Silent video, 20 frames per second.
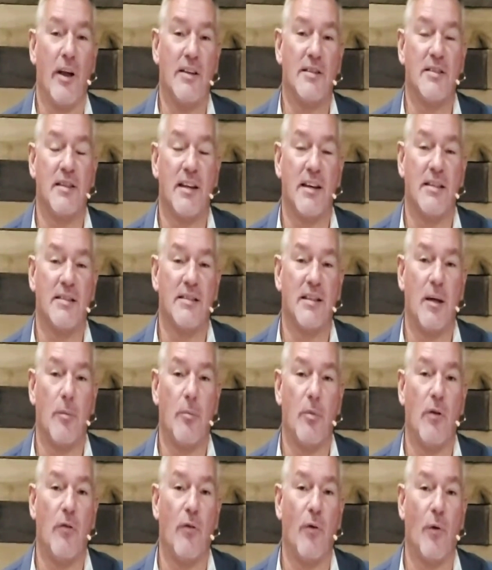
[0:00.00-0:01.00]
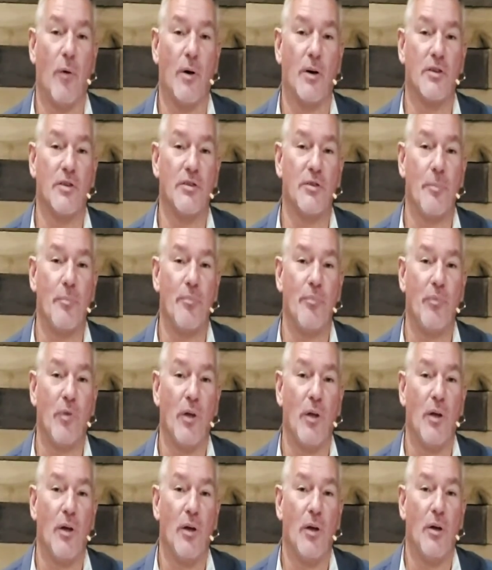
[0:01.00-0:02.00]
the race that is set before us.
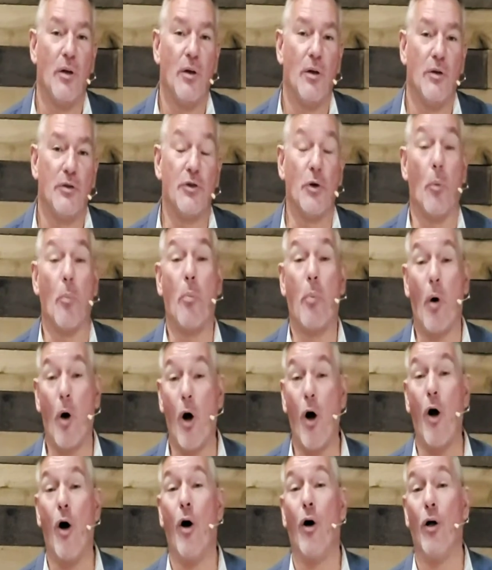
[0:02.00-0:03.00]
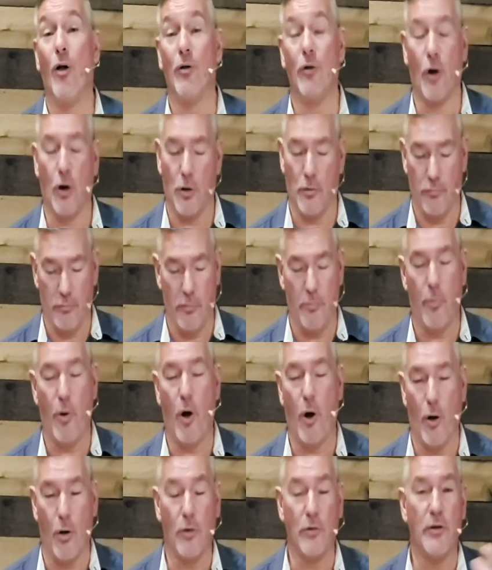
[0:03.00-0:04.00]
So Paul,
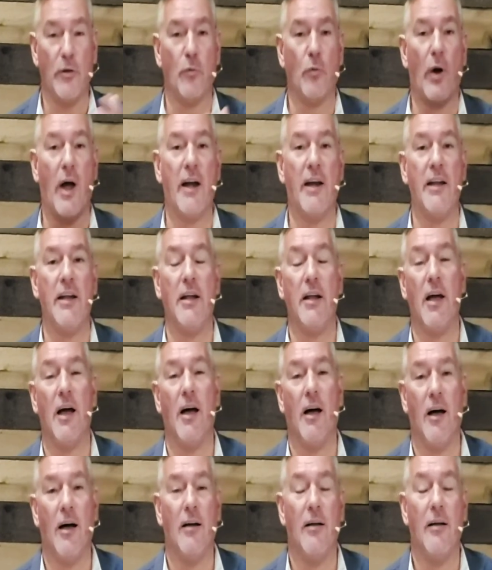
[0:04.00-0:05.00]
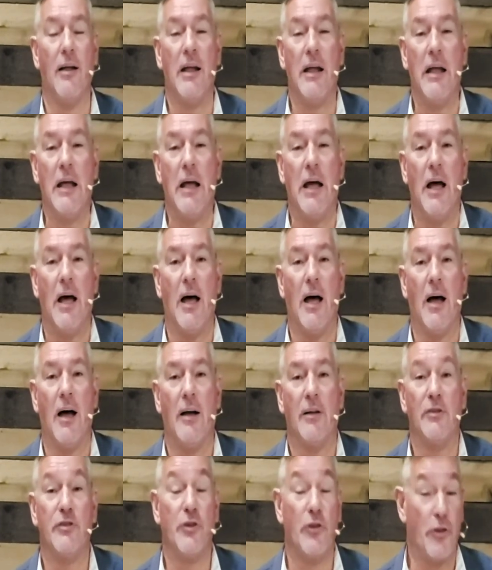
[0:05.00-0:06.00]
writing to
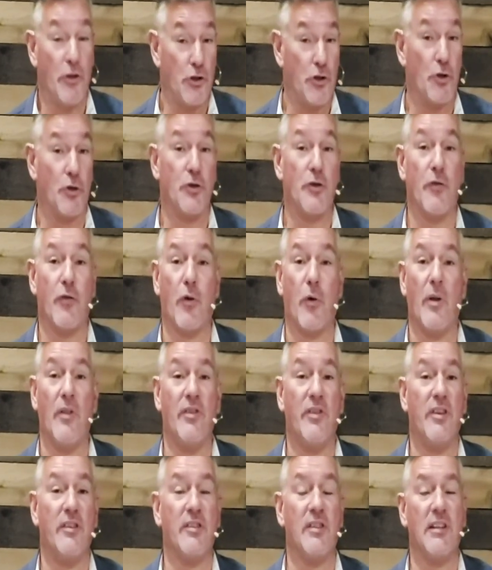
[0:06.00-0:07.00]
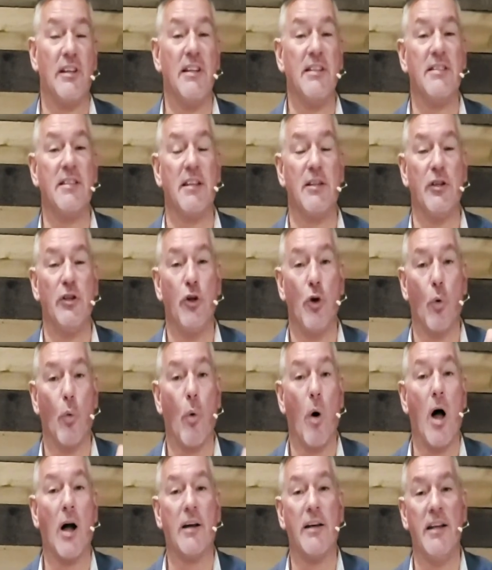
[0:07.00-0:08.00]
the church of Corinth, says, listen,
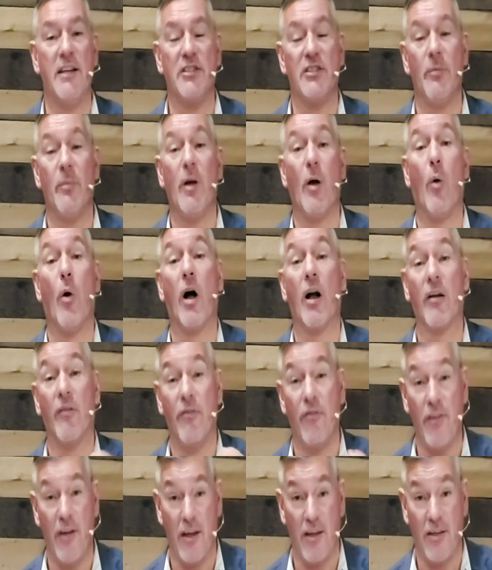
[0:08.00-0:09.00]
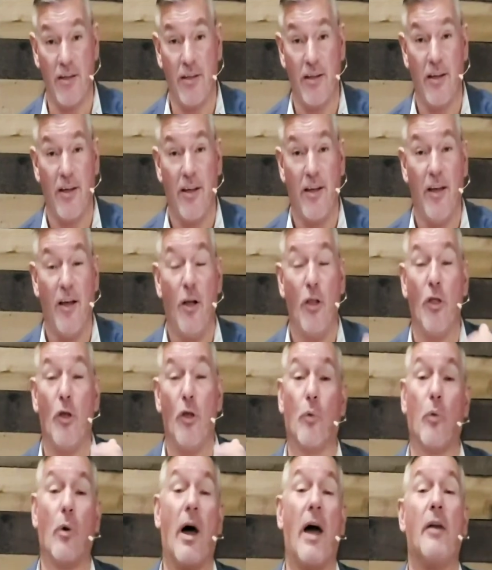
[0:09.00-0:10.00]
your walk needs to be a walk of faith.
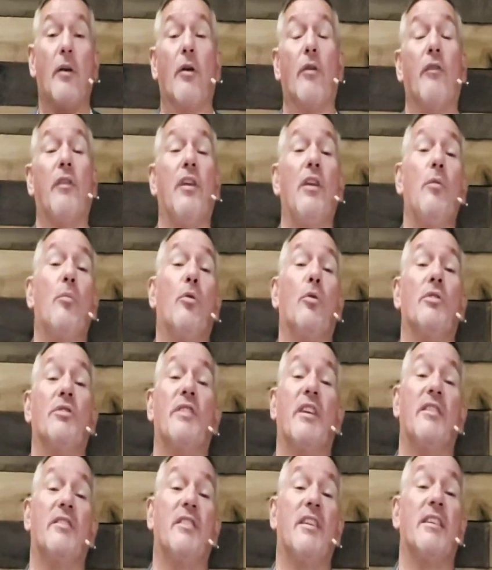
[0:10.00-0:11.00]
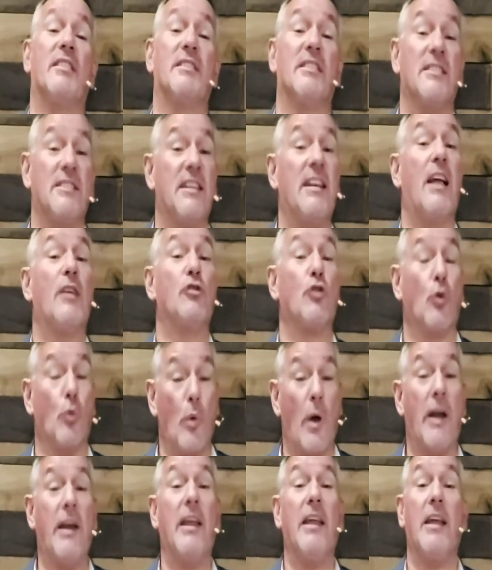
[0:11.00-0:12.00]
The writer of Hebrews says this, listen, as
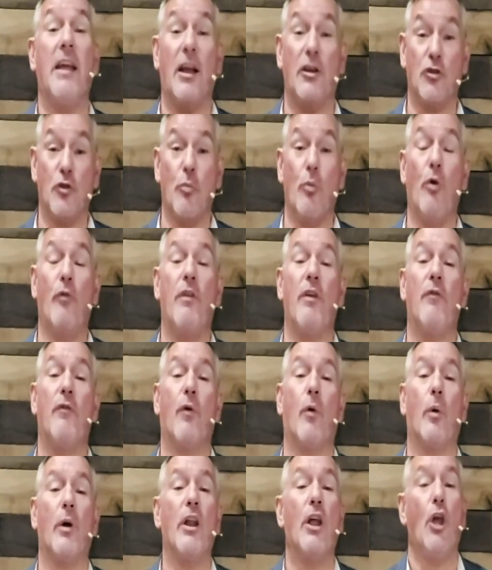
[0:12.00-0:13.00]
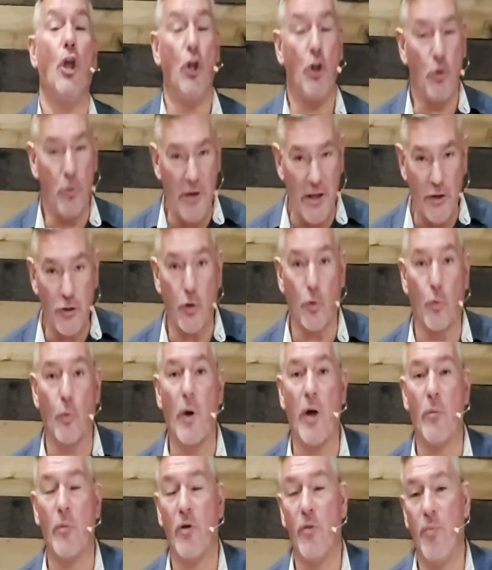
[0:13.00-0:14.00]
you're running, as you're moving forward, you need
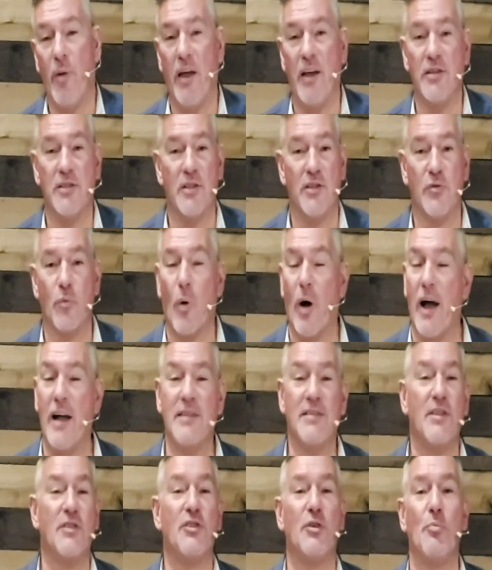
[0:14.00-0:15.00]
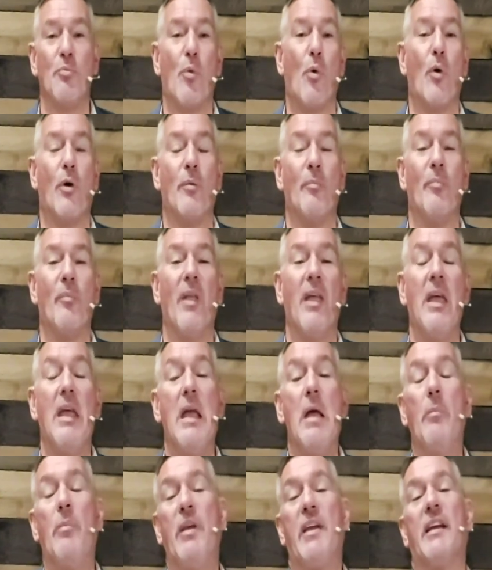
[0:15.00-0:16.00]
to run with patience. Why is this important?
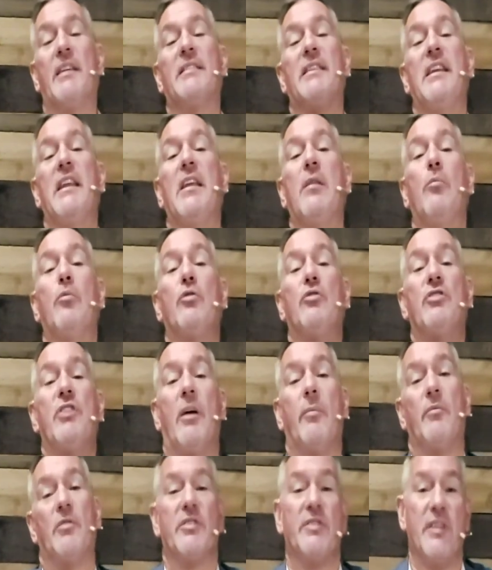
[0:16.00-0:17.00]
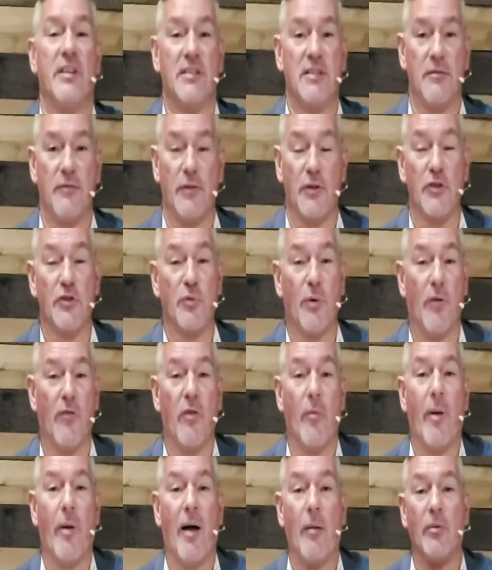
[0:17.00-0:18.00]
Because in Hebrews chapter 6 and verse
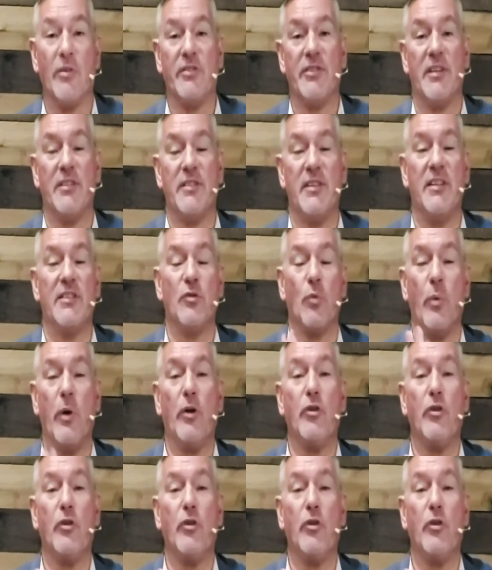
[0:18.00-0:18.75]
12, the Bible says